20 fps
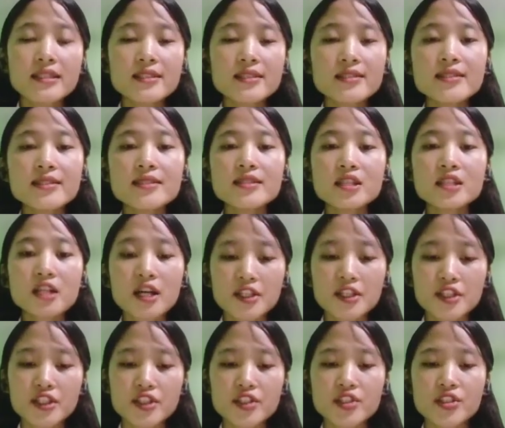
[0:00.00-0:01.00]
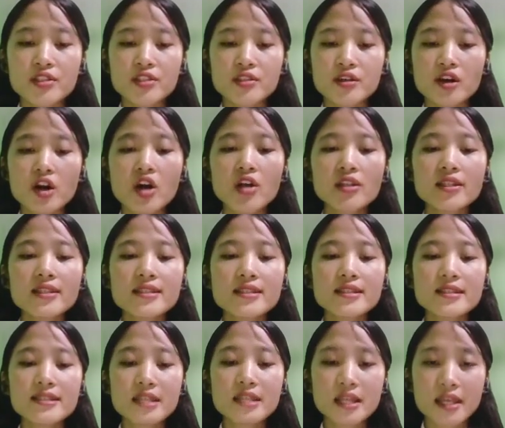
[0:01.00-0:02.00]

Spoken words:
this is the condition, or this is